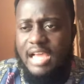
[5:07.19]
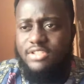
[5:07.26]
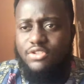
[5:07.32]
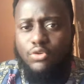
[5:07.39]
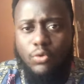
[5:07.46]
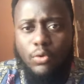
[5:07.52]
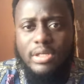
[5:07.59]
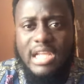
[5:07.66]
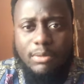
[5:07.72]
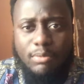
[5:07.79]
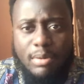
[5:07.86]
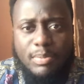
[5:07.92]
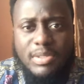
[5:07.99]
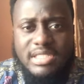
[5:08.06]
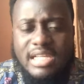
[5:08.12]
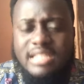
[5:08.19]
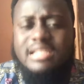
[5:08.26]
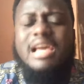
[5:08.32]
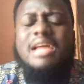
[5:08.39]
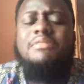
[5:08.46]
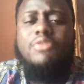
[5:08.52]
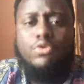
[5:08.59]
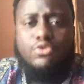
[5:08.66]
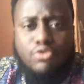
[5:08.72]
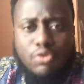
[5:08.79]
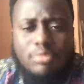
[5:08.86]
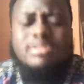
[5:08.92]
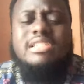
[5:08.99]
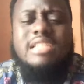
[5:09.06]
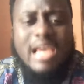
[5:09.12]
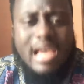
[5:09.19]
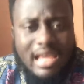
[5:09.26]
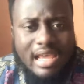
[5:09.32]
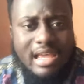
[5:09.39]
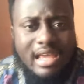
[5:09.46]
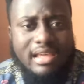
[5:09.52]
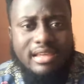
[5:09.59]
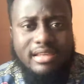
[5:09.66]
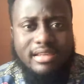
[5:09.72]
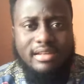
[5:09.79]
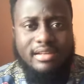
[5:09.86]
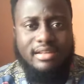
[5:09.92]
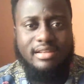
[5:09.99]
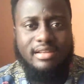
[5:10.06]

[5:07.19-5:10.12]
has to go there represent and also do